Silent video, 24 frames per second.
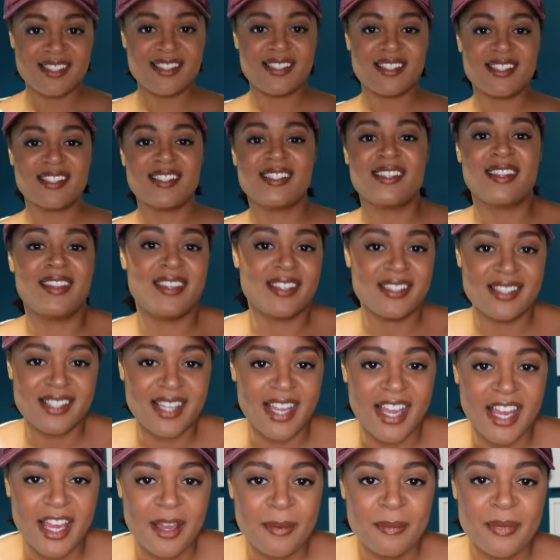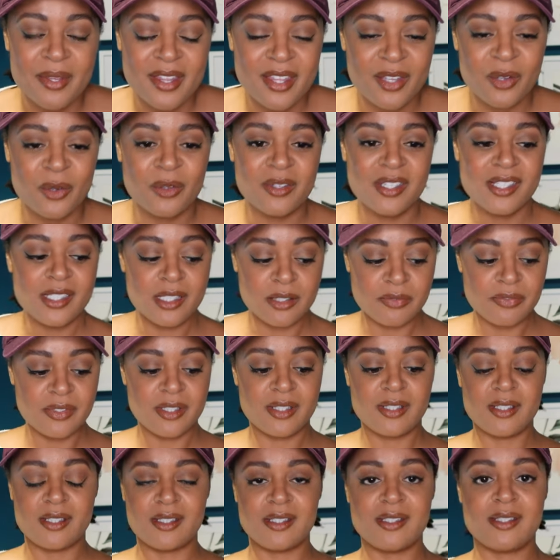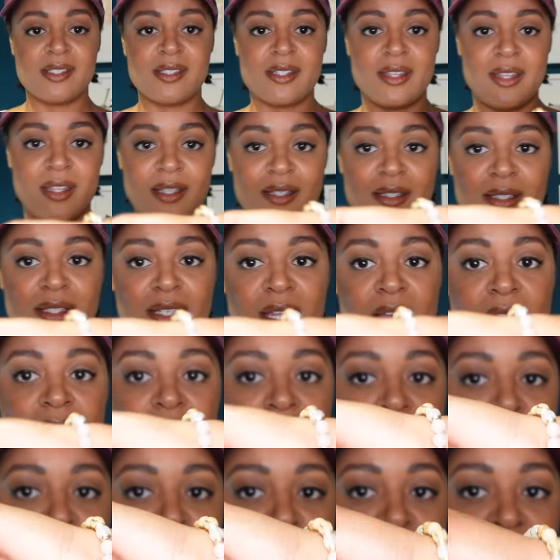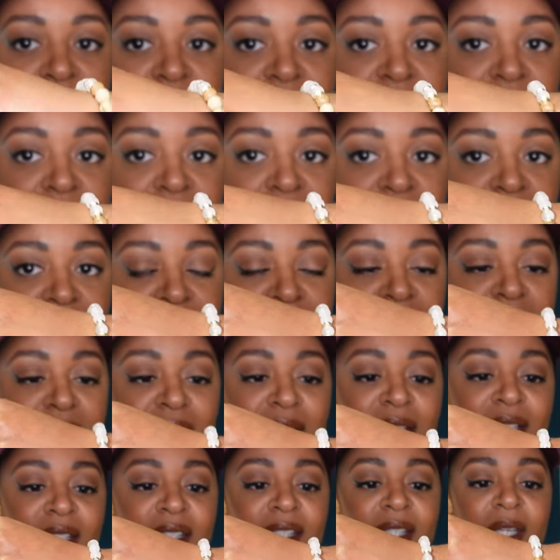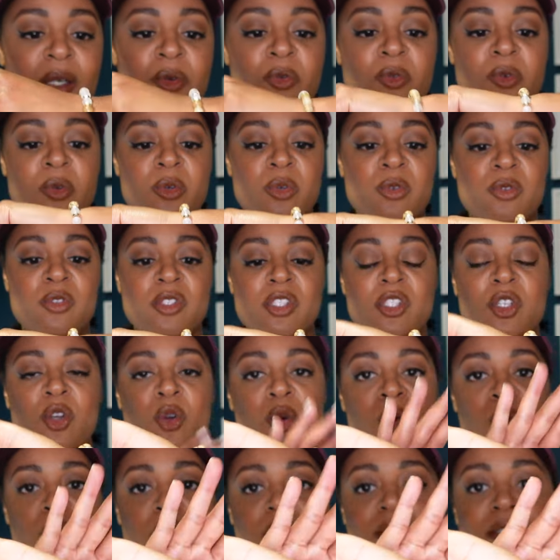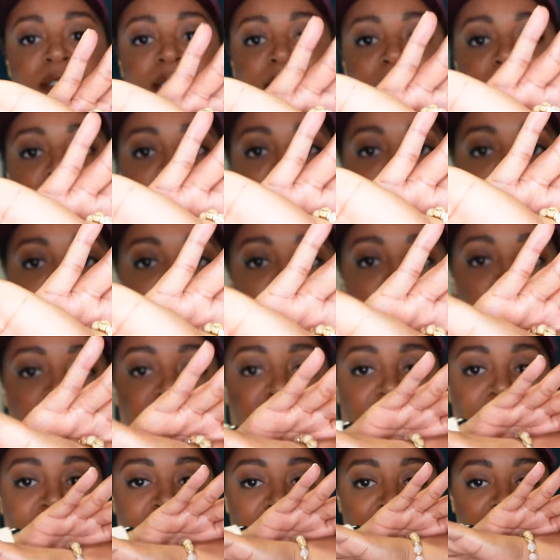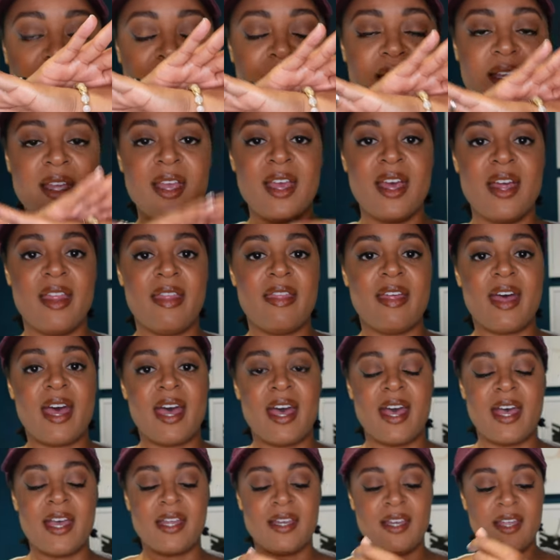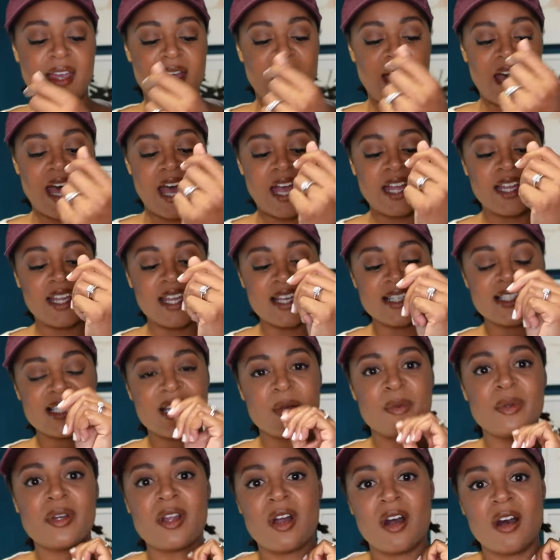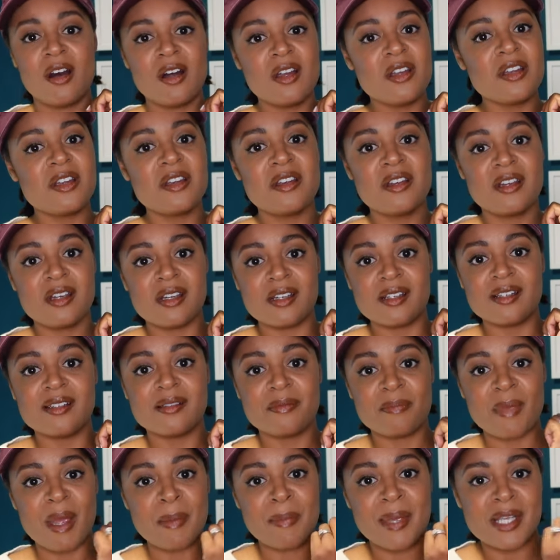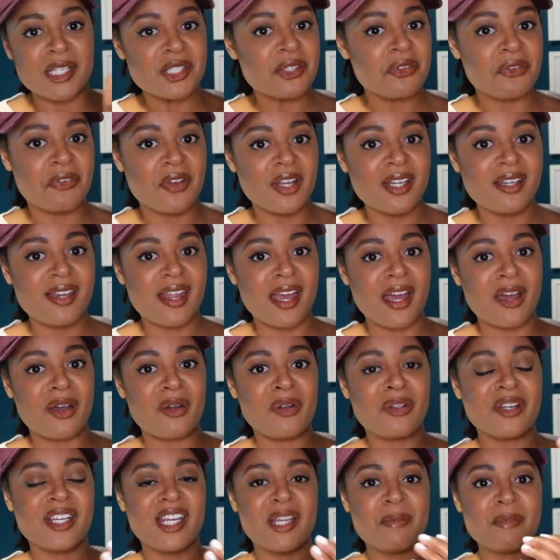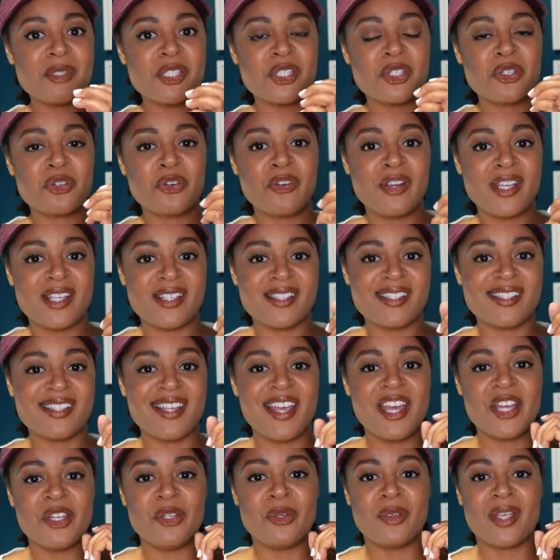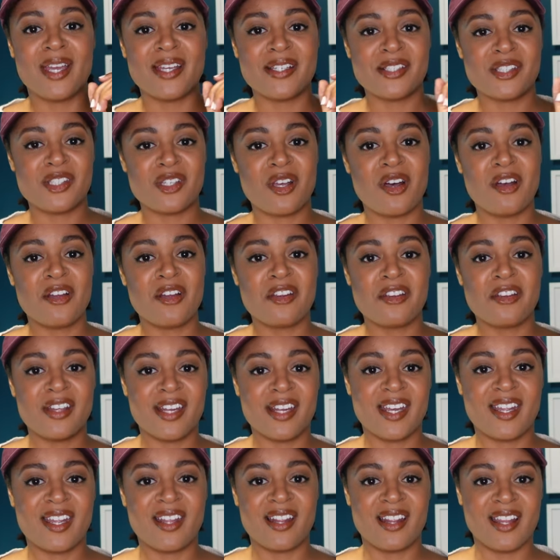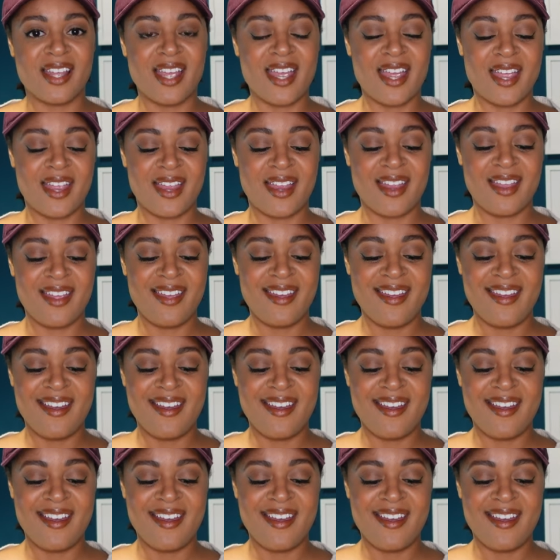is the same. The only difference is this bracelet. It is a rose quartz bracelet that I guess I would call her my best friend now. Her name is Chris. You guys saw her in LA.